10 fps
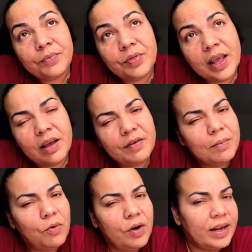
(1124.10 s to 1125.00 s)
think of
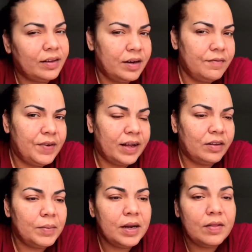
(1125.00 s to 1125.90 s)
it more as an
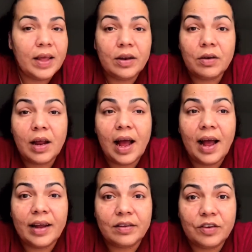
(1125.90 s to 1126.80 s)
investment, then
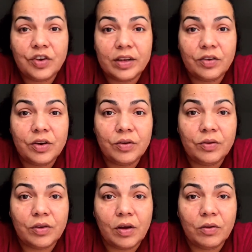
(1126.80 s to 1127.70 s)
I suggest you do
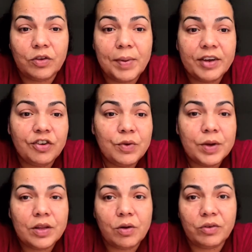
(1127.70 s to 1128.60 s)
so, especially
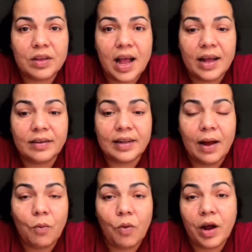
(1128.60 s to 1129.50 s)
with those tasks
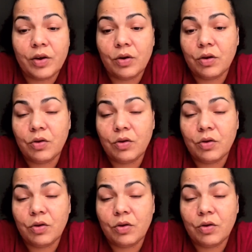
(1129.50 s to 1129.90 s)
that one